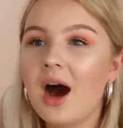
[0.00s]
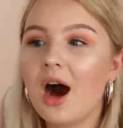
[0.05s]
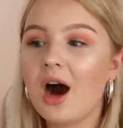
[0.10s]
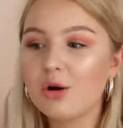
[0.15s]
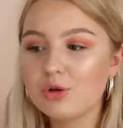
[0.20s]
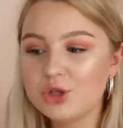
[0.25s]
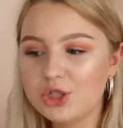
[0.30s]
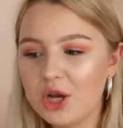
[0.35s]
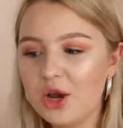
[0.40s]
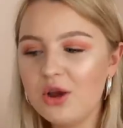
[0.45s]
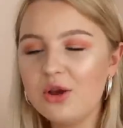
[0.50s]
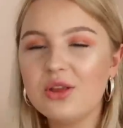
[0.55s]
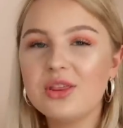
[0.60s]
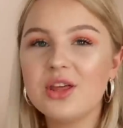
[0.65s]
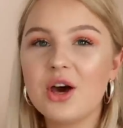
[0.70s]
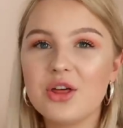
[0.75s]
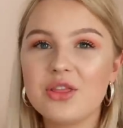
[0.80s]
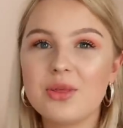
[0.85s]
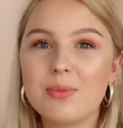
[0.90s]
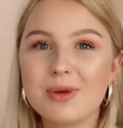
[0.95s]
I'll show you
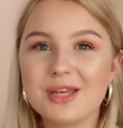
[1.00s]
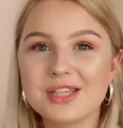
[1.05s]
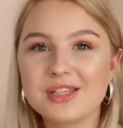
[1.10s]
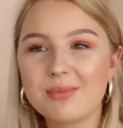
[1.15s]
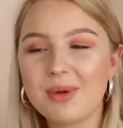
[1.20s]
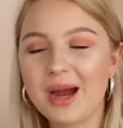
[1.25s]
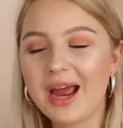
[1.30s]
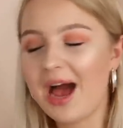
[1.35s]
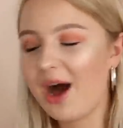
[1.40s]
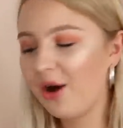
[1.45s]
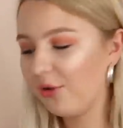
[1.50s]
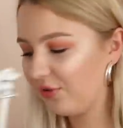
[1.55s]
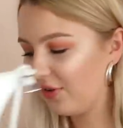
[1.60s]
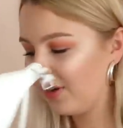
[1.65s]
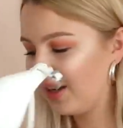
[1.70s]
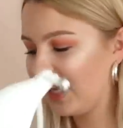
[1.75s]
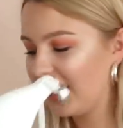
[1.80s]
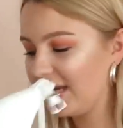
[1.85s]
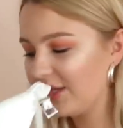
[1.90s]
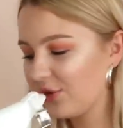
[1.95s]
the other bits of my
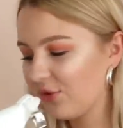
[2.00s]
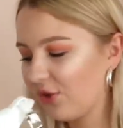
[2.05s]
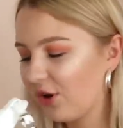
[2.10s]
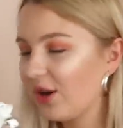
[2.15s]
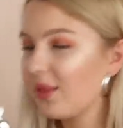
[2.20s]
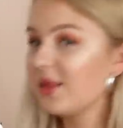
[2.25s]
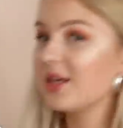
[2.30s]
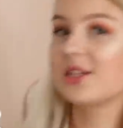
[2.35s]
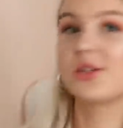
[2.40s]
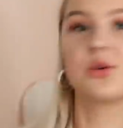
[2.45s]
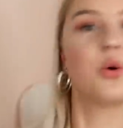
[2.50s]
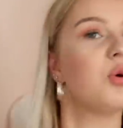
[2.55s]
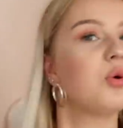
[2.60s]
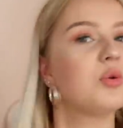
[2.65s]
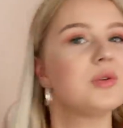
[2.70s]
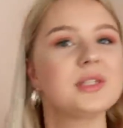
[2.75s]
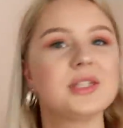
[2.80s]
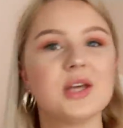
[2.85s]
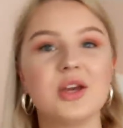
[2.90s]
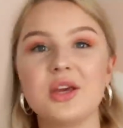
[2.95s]
outfit later on in this
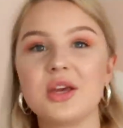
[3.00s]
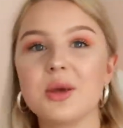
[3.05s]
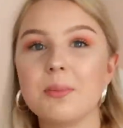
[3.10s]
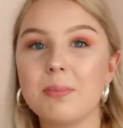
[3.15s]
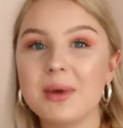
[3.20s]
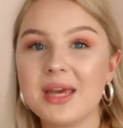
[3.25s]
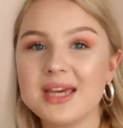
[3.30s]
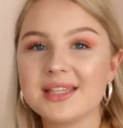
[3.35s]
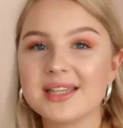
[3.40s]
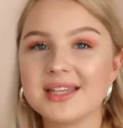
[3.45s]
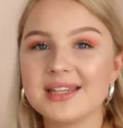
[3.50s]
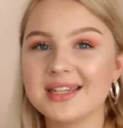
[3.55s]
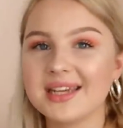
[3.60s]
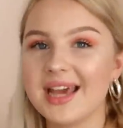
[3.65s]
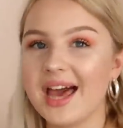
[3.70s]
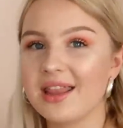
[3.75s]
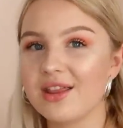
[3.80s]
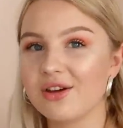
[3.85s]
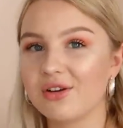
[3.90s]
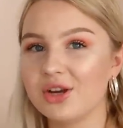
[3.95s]
haul so you can piece it
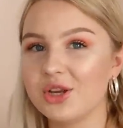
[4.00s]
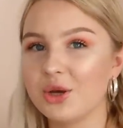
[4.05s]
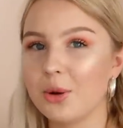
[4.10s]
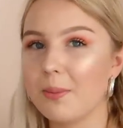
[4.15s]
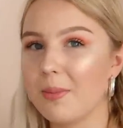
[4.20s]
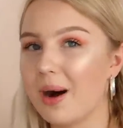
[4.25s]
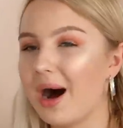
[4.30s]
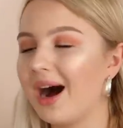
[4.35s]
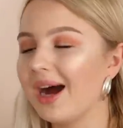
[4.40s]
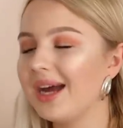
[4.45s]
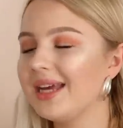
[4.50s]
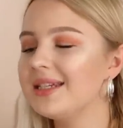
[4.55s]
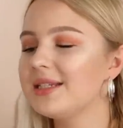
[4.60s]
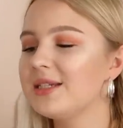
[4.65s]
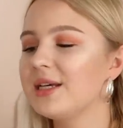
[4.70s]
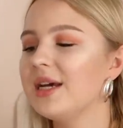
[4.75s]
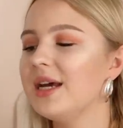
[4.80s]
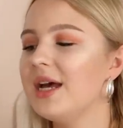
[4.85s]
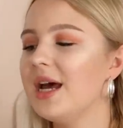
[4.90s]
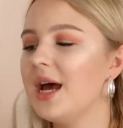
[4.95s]
together in your
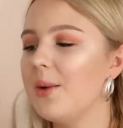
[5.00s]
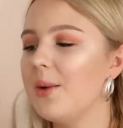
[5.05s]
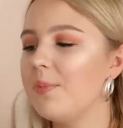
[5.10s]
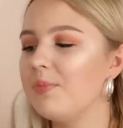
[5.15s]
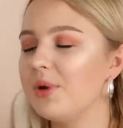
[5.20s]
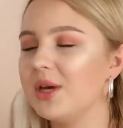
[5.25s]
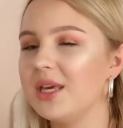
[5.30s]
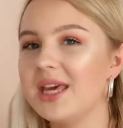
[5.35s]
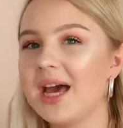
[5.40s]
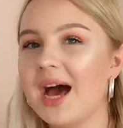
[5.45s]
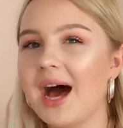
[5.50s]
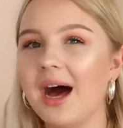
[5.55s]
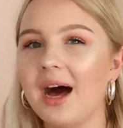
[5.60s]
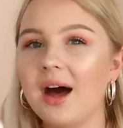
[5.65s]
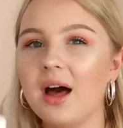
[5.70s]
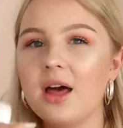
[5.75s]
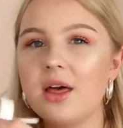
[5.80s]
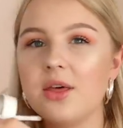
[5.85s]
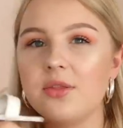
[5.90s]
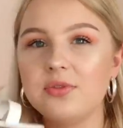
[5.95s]
mind. But yeah,
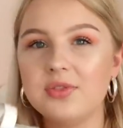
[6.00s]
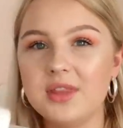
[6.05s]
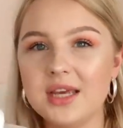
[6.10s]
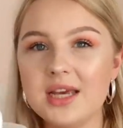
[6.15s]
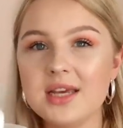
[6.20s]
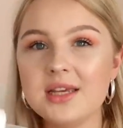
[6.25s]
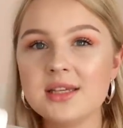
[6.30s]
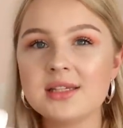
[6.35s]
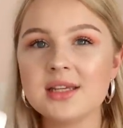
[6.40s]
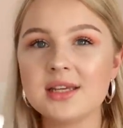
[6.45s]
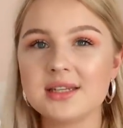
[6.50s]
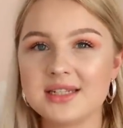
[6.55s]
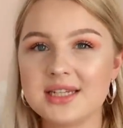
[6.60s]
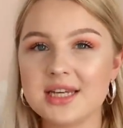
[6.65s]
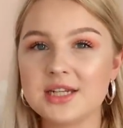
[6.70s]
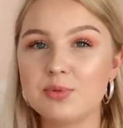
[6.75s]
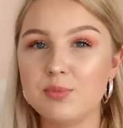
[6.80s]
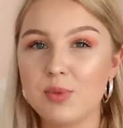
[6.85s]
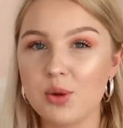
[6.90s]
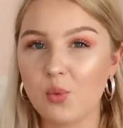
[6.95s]
these
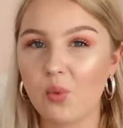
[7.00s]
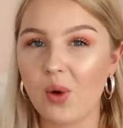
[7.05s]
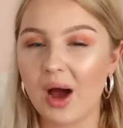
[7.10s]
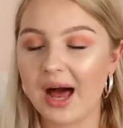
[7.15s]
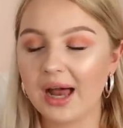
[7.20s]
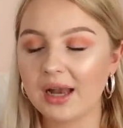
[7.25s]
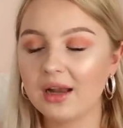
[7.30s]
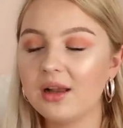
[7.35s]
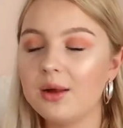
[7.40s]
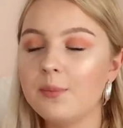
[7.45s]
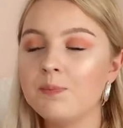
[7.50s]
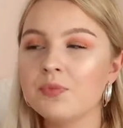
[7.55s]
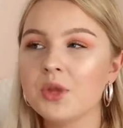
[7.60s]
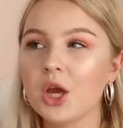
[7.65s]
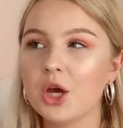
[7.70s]
did me well.